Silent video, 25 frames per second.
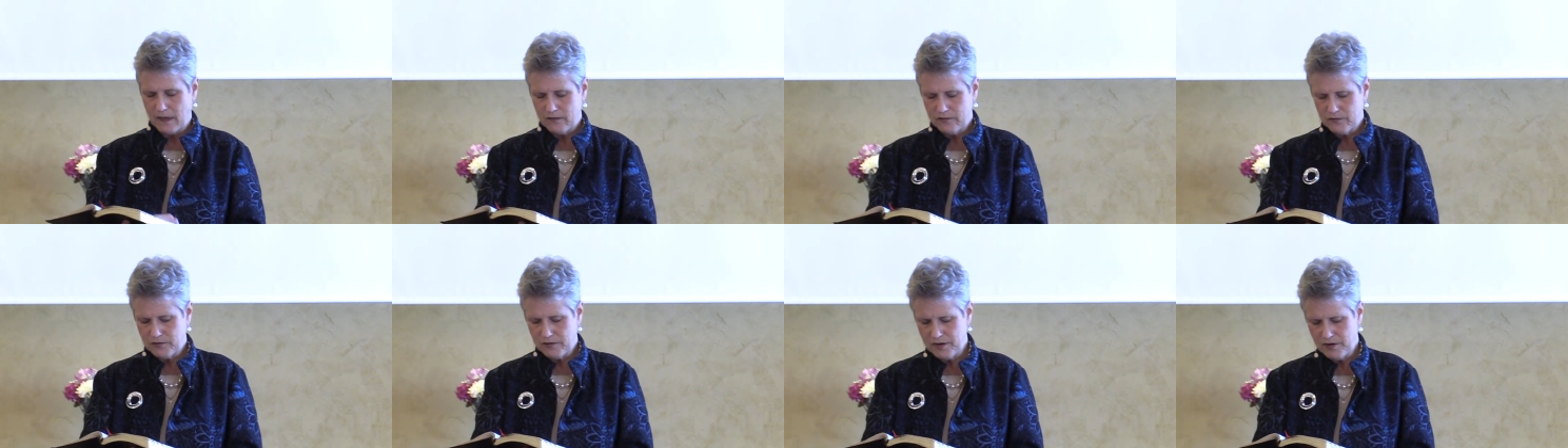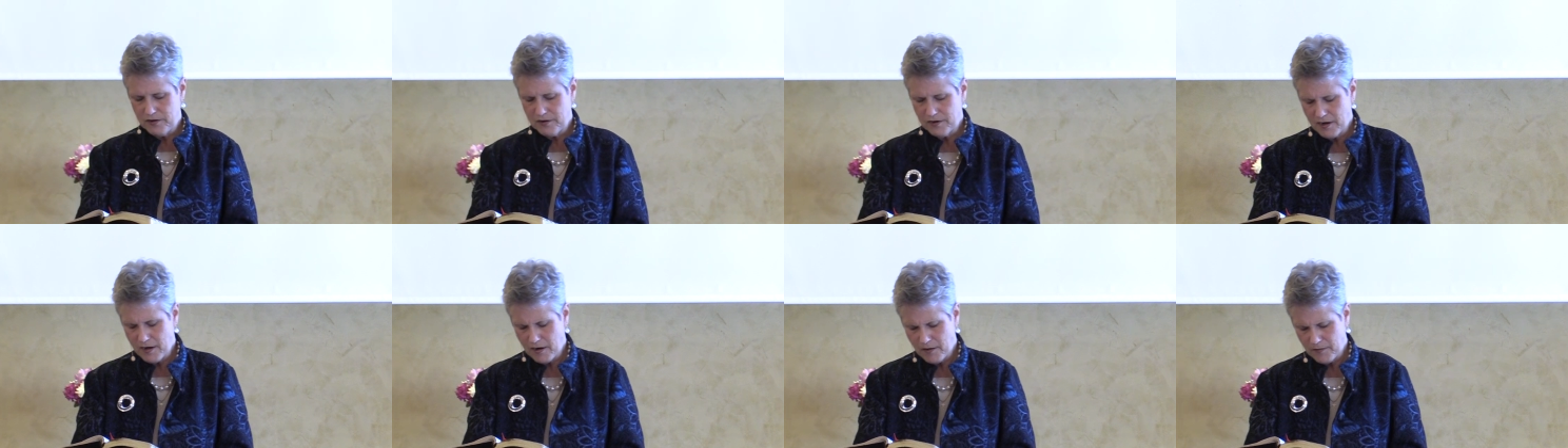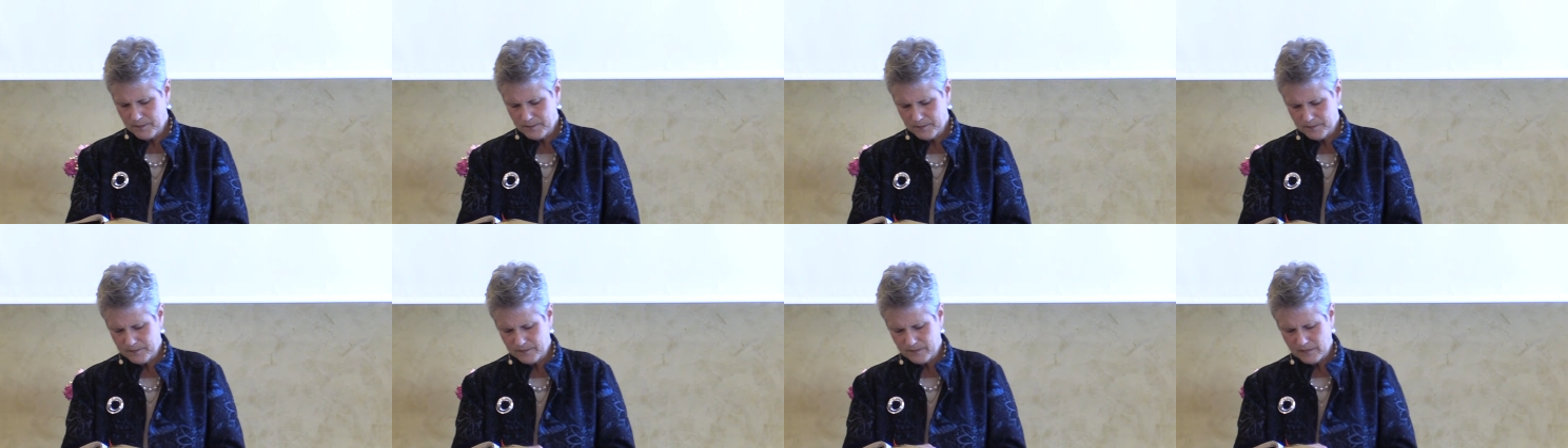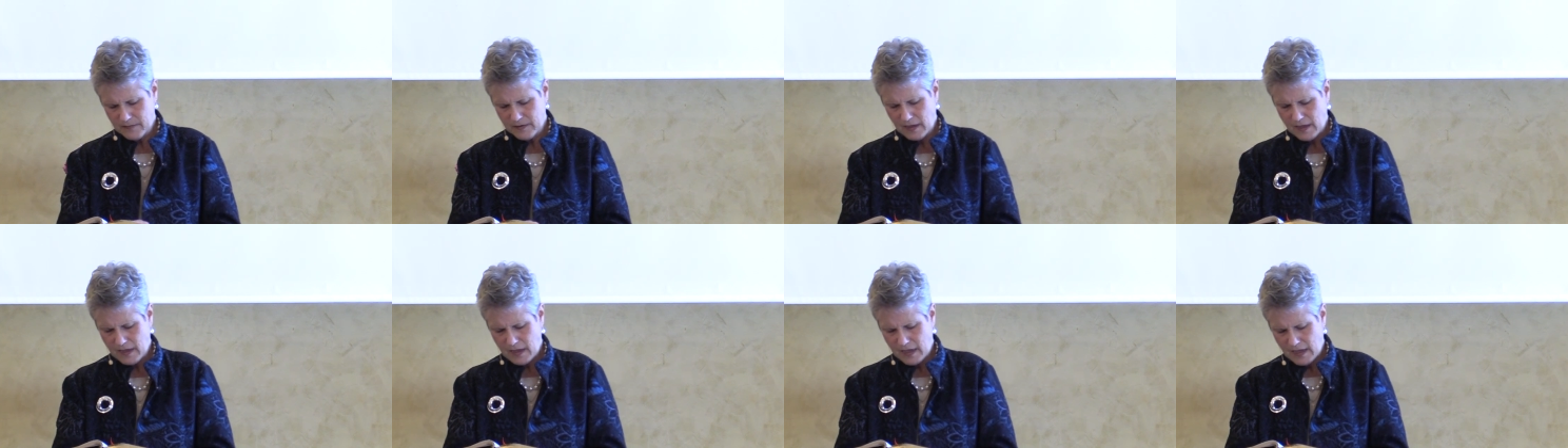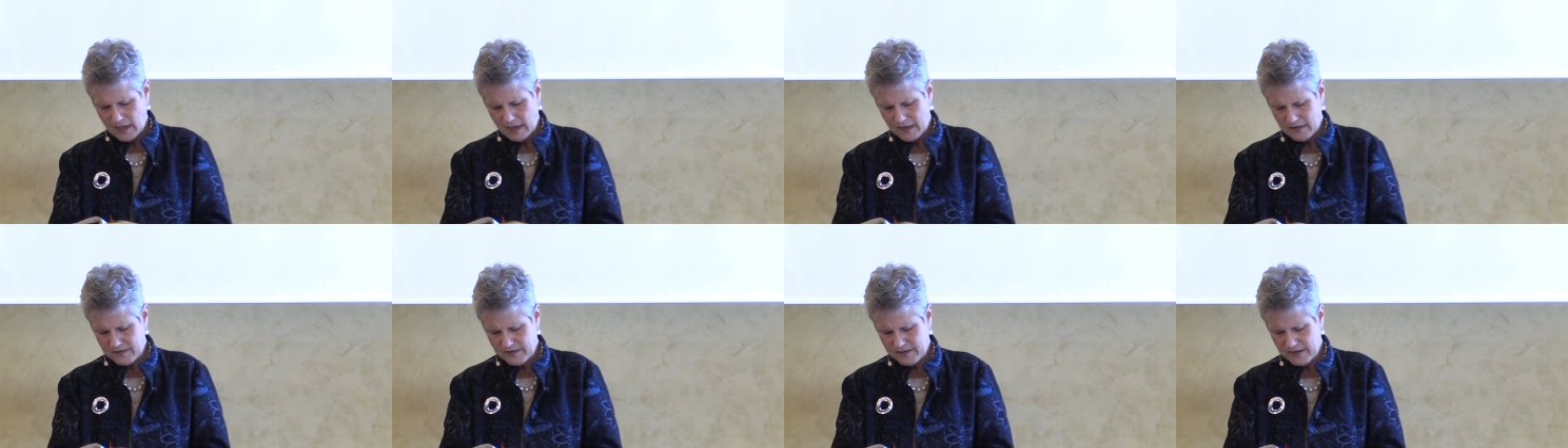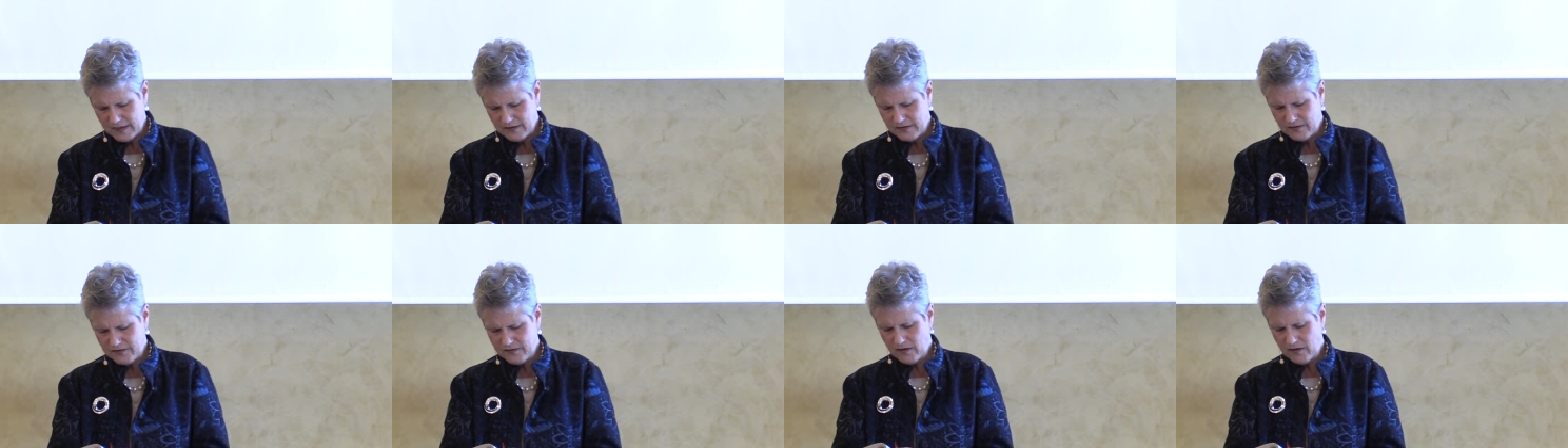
So here you go. It says,